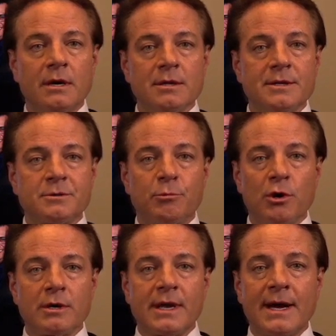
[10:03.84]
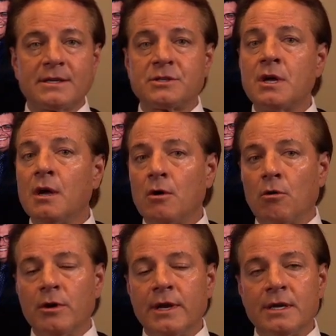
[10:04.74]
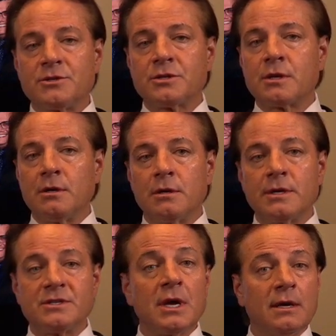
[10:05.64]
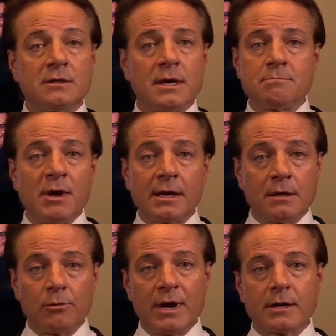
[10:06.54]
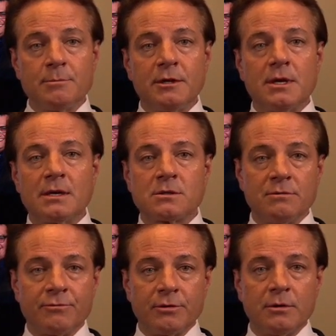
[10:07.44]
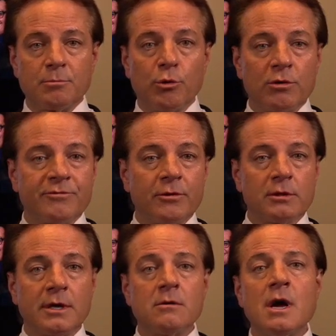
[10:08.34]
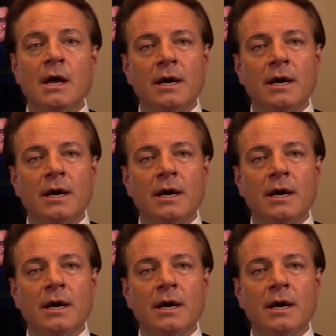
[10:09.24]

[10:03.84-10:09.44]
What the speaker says: on this broadcast or any securities doesn't make it a recommendation for your portfolio